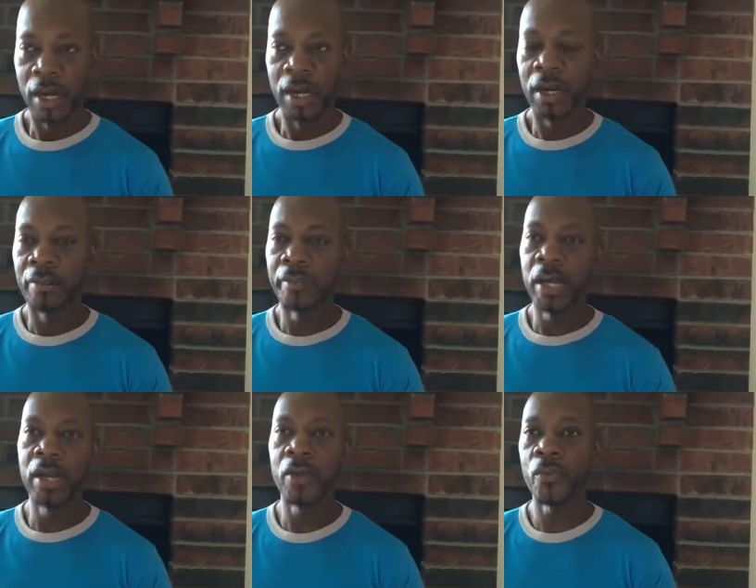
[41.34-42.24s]
um,
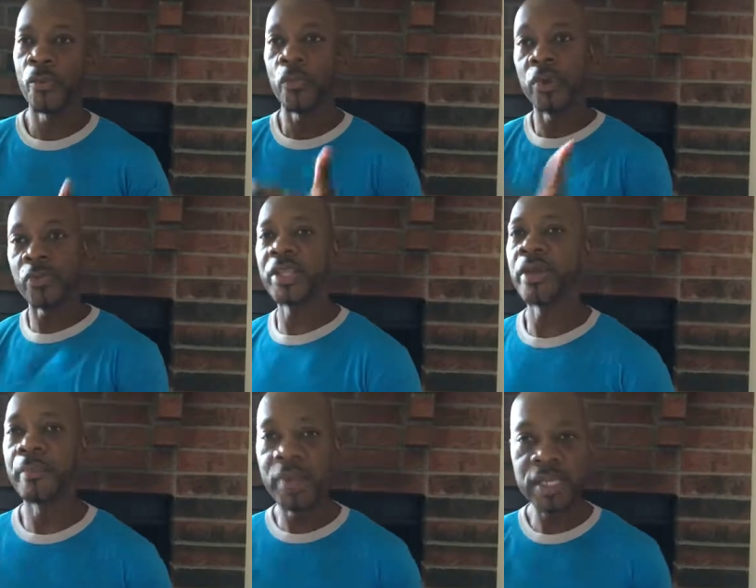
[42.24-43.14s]

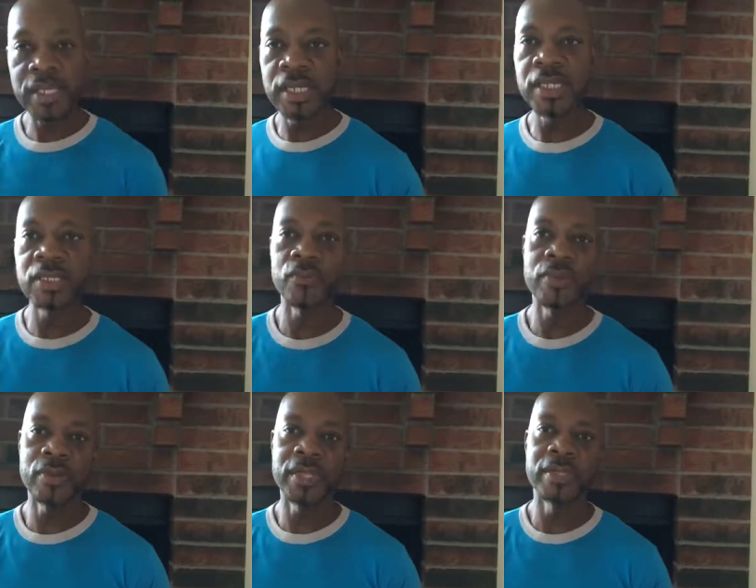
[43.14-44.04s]
within your business,
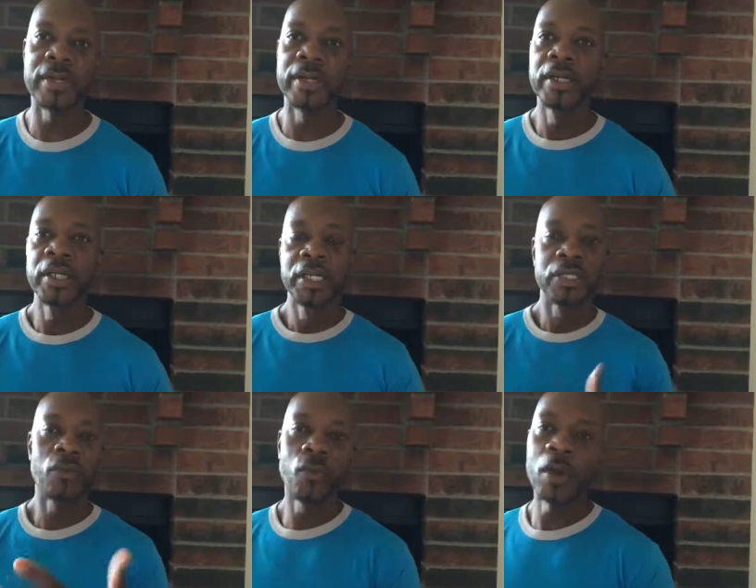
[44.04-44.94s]
within your,
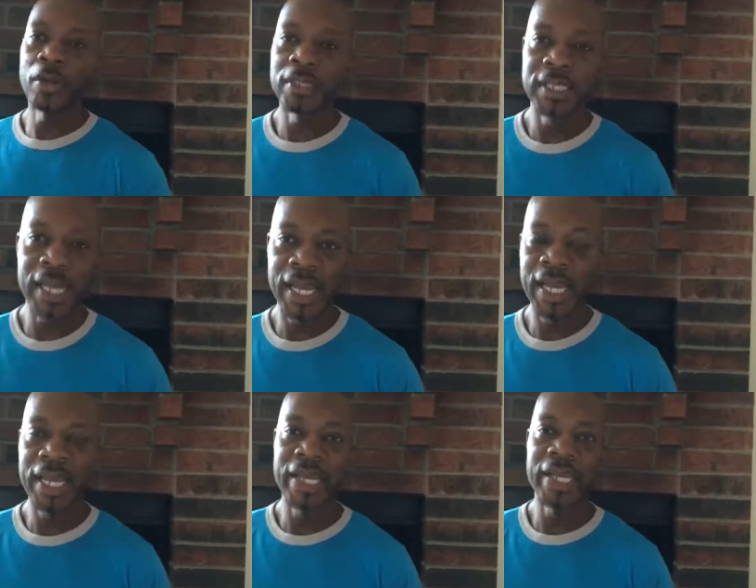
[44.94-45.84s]
your work
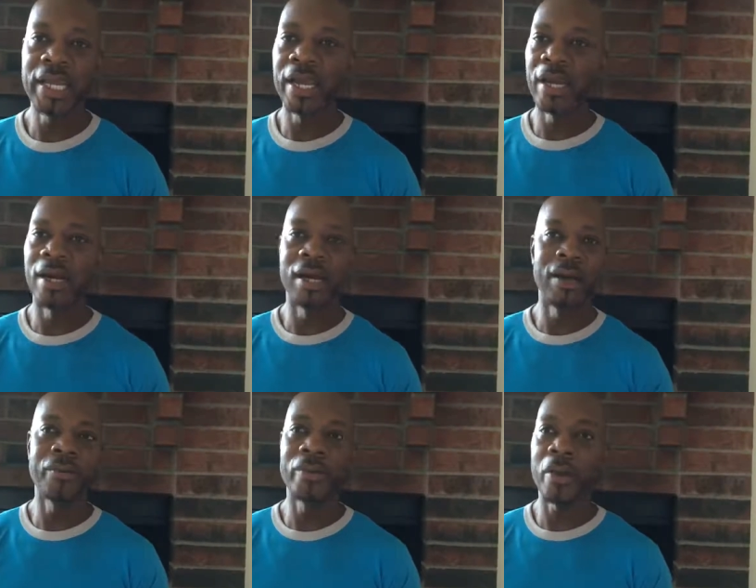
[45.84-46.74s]
day,
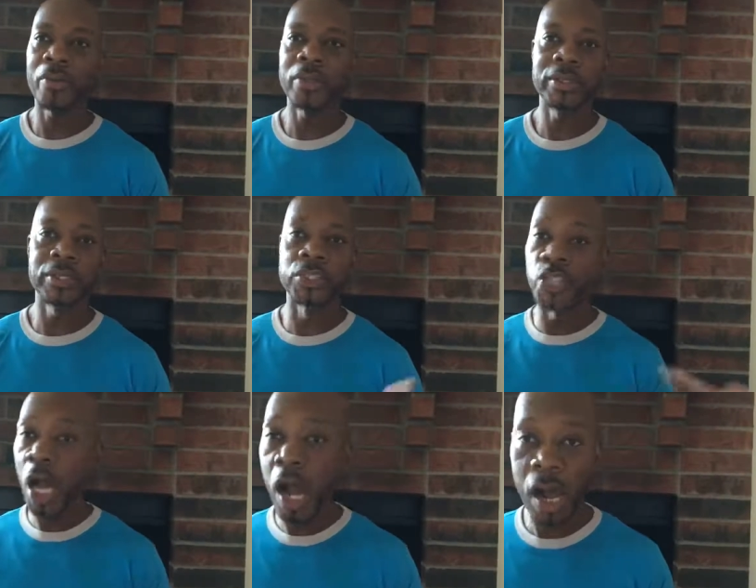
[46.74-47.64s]
um, your
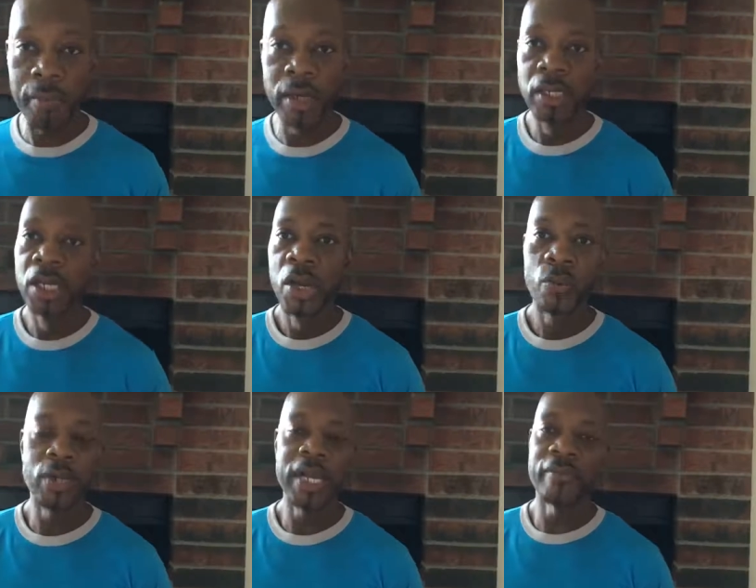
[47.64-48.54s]
job,
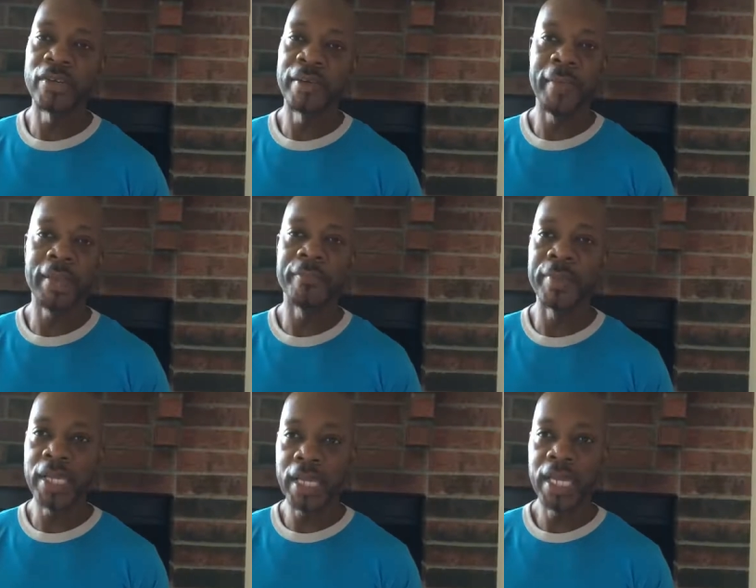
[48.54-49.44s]
whatever it may
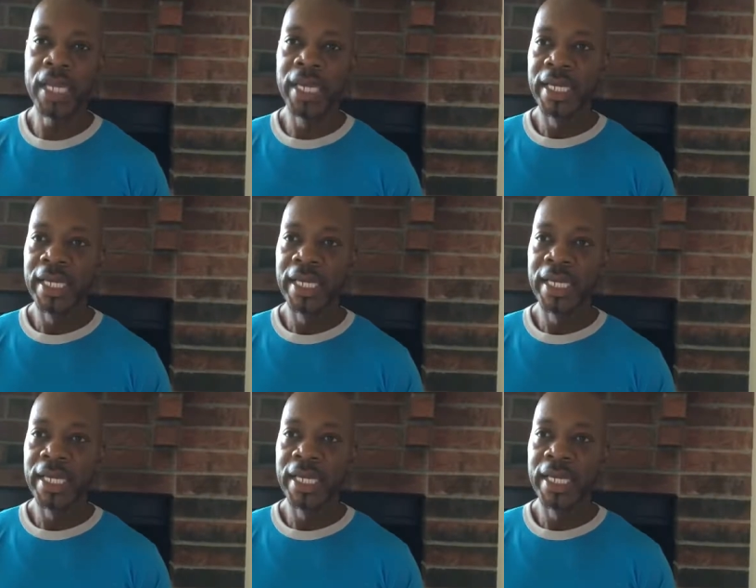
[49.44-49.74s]
be,